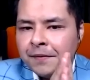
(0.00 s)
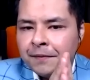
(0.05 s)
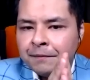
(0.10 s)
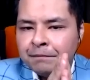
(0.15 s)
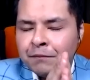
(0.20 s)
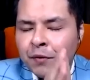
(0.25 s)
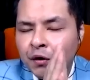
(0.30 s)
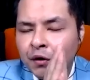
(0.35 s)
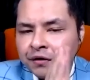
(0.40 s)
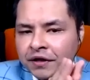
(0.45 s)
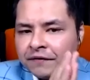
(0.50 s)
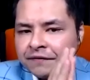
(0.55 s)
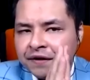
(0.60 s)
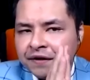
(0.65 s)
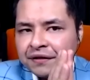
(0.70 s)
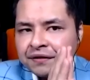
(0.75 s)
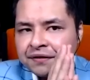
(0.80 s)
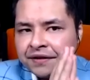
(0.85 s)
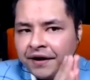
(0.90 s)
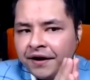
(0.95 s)
most of
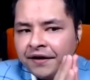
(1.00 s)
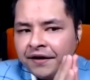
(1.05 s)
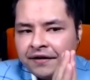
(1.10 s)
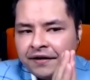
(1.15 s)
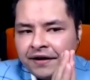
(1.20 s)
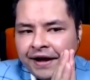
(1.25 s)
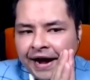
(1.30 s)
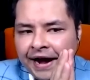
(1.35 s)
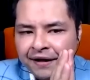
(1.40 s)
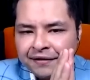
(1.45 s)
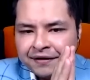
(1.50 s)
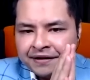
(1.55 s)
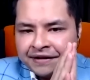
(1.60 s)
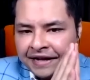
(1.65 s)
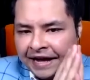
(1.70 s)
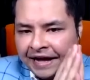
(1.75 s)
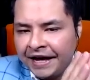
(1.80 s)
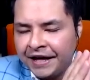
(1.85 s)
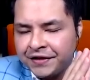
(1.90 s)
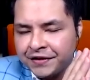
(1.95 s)
us start as an
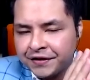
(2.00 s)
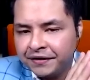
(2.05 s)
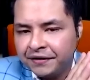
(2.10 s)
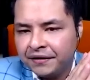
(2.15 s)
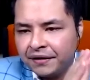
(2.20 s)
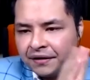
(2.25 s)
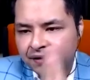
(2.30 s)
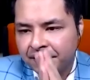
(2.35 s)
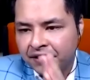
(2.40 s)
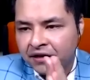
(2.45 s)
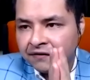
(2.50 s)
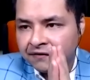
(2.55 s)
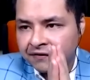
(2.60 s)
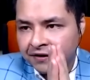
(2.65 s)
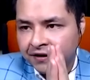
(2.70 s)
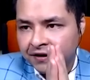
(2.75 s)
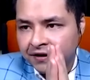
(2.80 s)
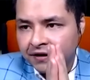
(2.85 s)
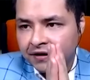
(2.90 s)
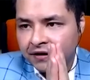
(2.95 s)
agent,
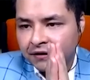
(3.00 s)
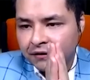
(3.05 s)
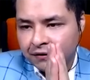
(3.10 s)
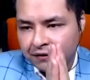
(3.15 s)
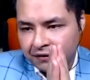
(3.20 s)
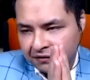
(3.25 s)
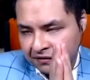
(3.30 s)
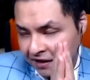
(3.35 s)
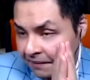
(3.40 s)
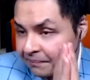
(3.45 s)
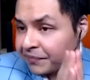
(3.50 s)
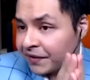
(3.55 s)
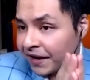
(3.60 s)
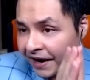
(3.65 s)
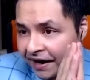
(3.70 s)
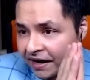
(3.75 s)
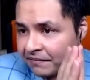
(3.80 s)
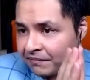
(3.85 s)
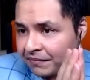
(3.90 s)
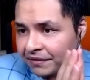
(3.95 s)
silver, or
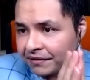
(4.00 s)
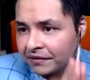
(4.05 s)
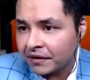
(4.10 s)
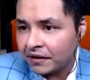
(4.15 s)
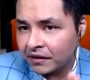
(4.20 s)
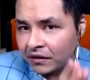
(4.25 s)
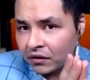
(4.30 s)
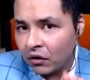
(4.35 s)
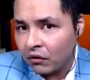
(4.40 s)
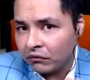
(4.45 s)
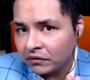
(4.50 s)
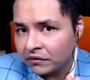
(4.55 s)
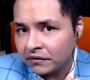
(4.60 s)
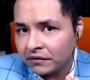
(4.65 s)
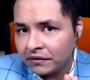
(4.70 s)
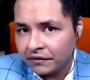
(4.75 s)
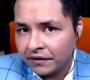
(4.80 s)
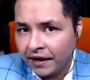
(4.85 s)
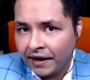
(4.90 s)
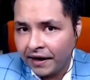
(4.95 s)
sometimes a gold,
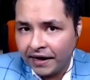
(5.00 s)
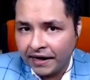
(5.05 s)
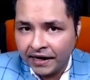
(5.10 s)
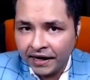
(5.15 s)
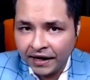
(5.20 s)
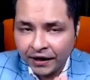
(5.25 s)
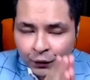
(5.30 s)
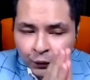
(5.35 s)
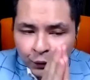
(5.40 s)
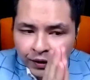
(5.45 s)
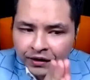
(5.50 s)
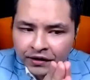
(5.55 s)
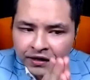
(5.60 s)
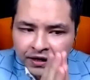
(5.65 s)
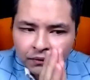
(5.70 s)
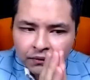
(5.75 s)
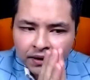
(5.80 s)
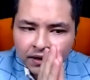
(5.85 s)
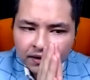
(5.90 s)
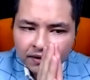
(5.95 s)
okay? And I quickly
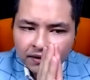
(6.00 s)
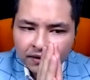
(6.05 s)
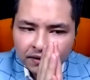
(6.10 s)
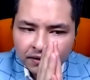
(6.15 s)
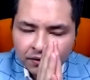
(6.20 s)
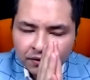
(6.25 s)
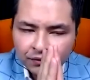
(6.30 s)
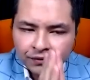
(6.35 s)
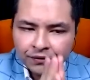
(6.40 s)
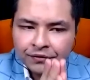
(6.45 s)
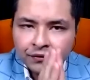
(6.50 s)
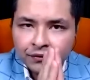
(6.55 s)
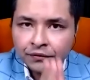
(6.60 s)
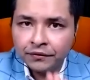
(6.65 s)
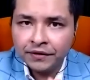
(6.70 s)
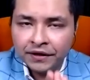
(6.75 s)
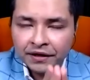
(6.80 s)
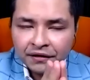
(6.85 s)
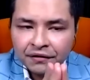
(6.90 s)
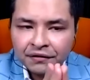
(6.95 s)
wanna go through
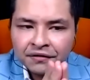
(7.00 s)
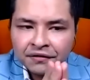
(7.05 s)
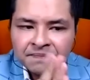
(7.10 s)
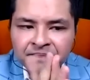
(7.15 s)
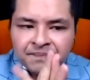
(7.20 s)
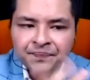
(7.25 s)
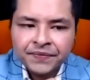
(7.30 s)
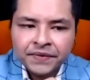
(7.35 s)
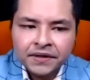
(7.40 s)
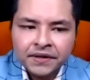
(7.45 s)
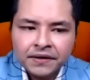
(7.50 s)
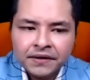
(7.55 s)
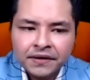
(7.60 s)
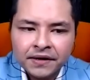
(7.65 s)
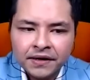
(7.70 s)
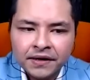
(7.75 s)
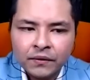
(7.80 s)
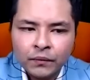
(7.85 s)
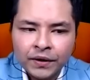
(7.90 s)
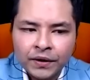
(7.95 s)
this.
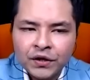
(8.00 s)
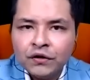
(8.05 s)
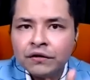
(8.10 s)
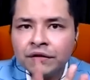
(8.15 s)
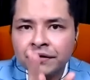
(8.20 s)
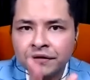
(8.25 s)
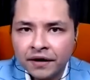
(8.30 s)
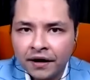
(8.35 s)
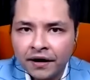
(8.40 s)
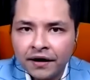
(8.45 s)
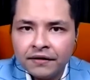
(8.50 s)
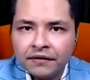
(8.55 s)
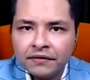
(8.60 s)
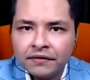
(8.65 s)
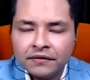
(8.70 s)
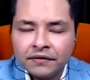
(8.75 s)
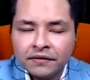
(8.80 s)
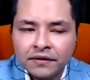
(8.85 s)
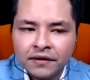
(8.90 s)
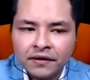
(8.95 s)
When you start,
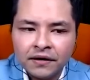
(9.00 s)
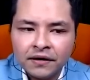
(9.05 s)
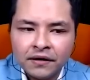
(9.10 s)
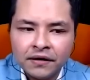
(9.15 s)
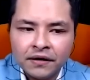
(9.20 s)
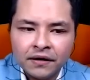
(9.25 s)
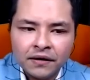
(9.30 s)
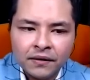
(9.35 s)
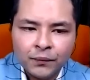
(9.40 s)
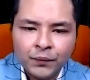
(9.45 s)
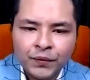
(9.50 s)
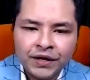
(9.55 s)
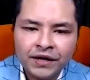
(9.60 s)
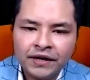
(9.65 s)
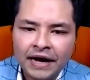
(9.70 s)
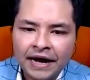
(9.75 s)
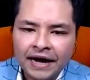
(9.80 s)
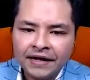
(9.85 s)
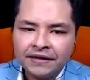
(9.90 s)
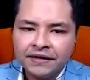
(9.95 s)
we
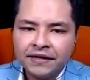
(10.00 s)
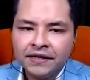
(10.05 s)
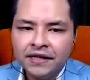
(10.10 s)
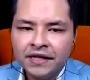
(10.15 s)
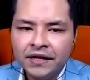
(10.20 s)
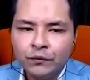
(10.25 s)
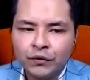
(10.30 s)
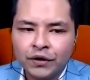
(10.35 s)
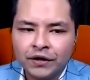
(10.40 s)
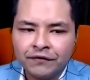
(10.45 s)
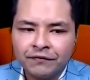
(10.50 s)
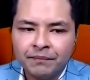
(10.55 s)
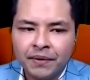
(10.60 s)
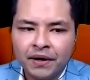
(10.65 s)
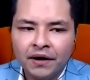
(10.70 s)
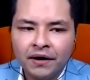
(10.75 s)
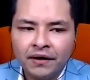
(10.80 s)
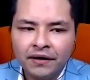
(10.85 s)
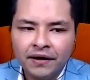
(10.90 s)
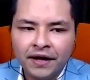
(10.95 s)
ideally would have
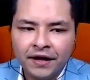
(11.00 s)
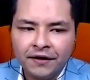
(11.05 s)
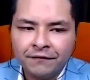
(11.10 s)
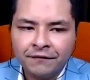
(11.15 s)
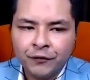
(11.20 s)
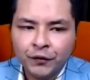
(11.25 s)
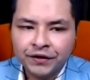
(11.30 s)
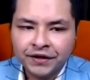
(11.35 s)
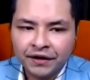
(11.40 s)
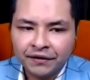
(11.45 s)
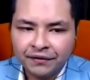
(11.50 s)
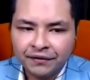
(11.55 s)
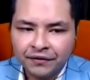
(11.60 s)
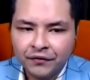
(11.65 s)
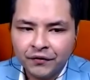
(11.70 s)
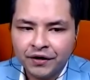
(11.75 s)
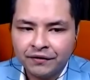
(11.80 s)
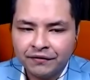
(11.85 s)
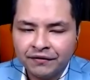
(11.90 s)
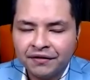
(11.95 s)
bought a
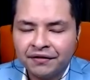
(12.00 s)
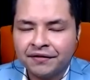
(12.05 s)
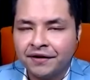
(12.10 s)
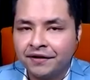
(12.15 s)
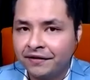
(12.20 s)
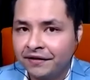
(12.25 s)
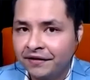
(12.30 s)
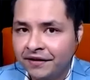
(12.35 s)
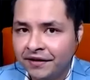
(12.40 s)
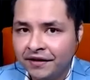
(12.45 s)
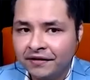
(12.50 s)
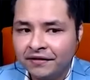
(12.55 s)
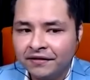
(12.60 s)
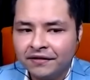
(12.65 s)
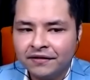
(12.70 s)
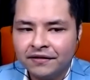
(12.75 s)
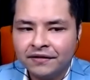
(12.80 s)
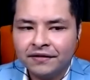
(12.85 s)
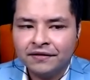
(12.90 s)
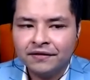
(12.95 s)
4,300 starter kit,
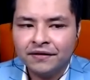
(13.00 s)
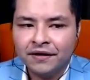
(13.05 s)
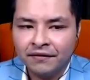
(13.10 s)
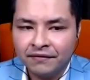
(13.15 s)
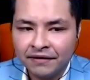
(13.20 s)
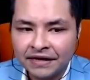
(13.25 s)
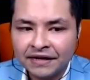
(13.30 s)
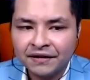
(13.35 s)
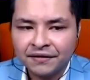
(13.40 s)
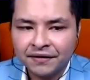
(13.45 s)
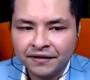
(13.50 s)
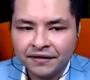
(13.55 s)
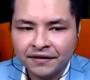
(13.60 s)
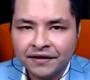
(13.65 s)
a ringgit starter